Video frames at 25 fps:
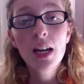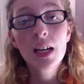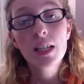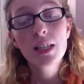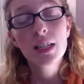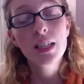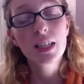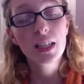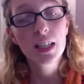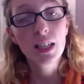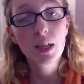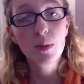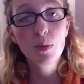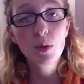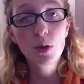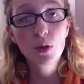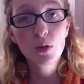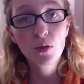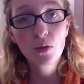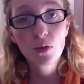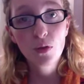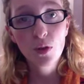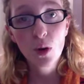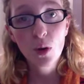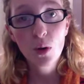to keep you
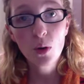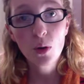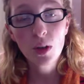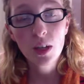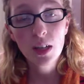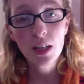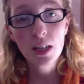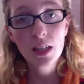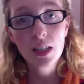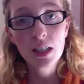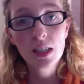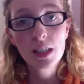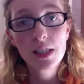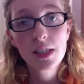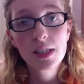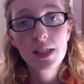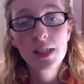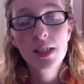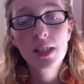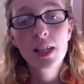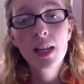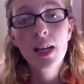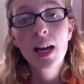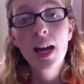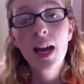
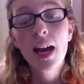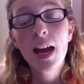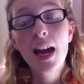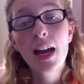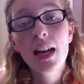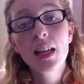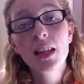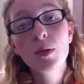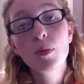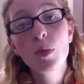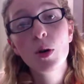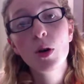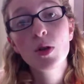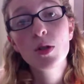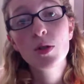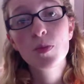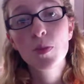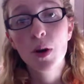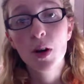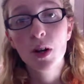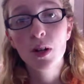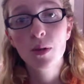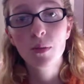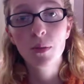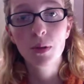focused, and in the
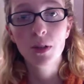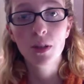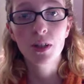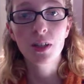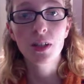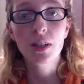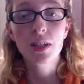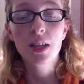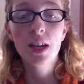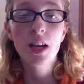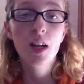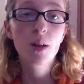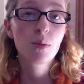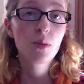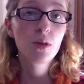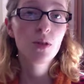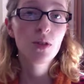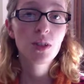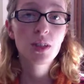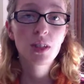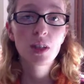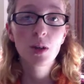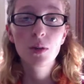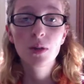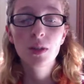postpartum period to help you
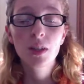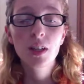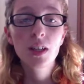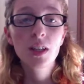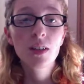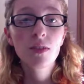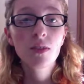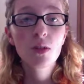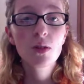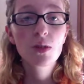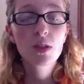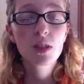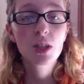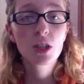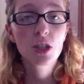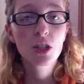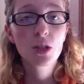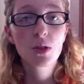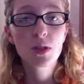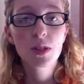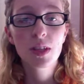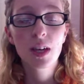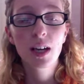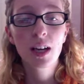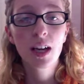deal with any of those
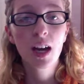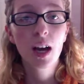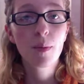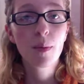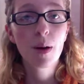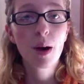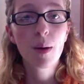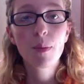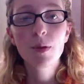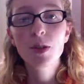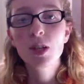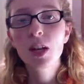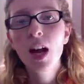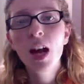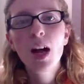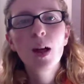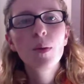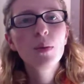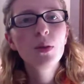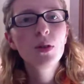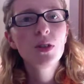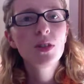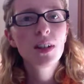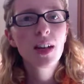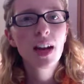issues that come up, help
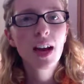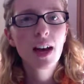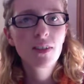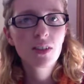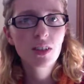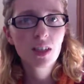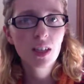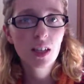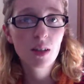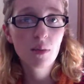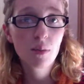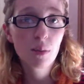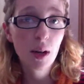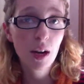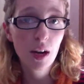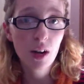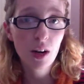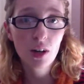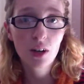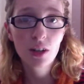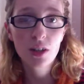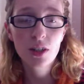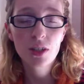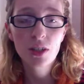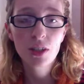you navigate
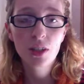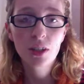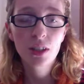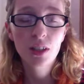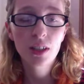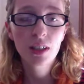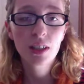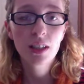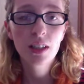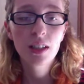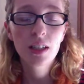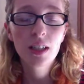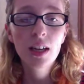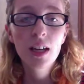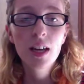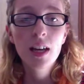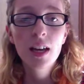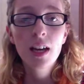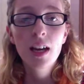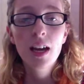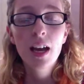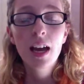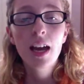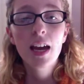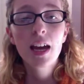parenthood,
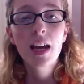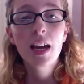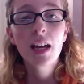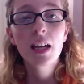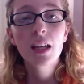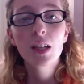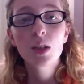and